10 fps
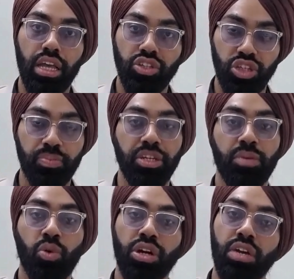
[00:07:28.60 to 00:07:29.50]
GPT
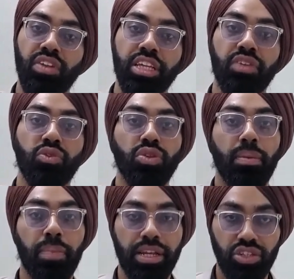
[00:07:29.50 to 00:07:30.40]
model will give you the
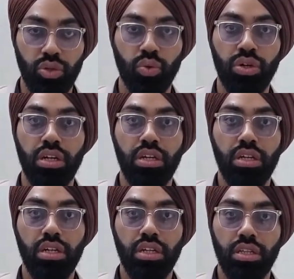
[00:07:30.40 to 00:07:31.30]
best code,
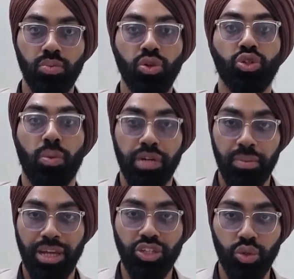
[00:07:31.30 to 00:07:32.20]
the most
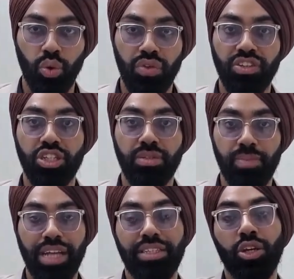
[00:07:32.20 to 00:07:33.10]
optimized code, which is
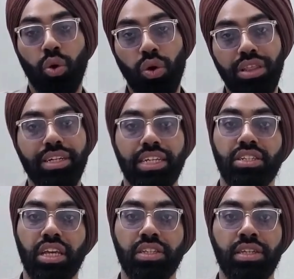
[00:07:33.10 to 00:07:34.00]
passing all the test
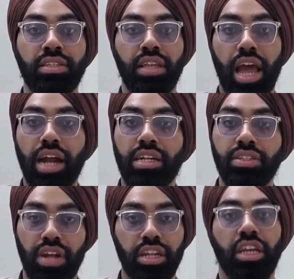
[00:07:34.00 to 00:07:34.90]
cases and is
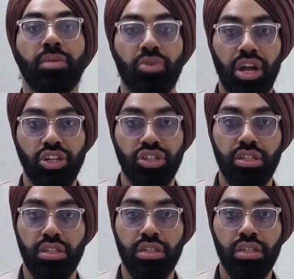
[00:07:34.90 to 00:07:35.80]
running in production.
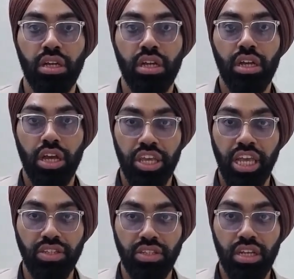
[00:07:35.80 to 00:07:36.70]

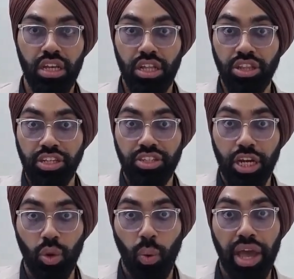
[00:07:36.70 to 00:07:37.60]
Yes, this
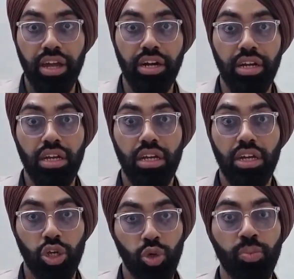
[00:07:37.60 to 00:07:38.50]
required
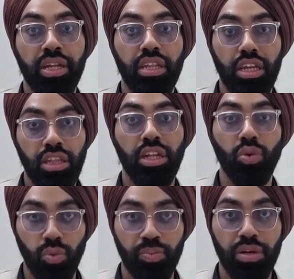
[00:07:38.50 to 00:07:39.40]
human in the
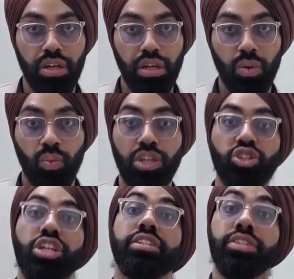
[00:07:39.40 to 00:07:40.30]
loop, which
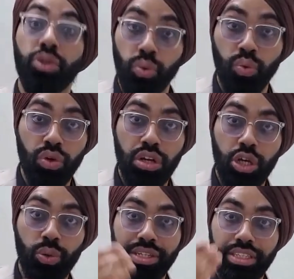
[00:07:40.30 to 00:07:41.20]
is you.
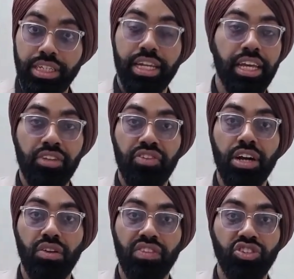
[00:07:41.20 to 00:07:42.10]
You are sitting in front
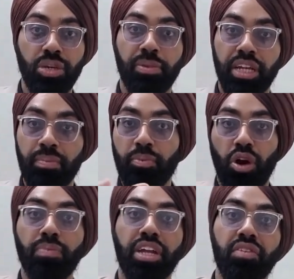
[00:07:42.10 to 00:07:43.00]
of the GPT,
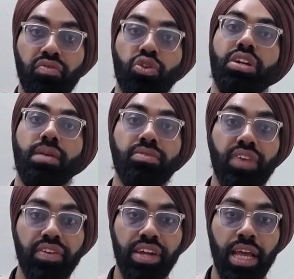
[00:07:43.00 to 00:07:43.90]
prompting 4 times,
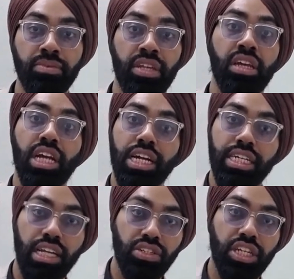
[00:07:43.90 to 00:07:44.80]
5 times,
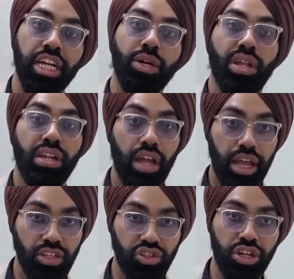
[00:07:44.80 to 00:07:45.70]
testing it on an
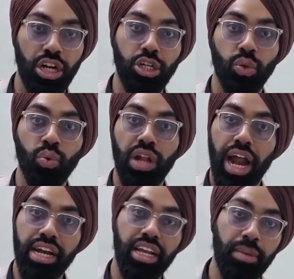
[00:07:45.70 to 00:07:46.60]
external tool
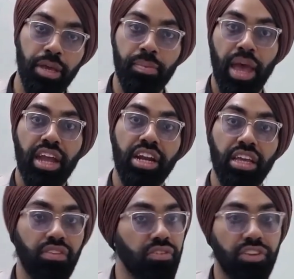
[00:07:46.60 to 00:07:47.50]
and coming back and
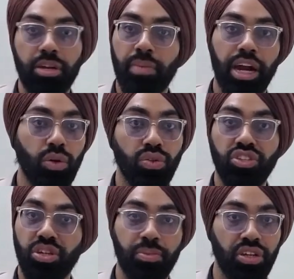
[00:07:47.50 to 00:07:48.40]
giving feedback to the
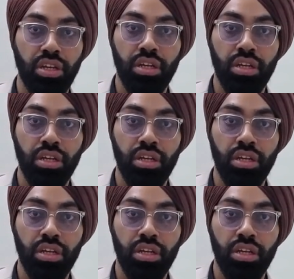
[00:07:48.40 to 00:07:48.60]
GPT.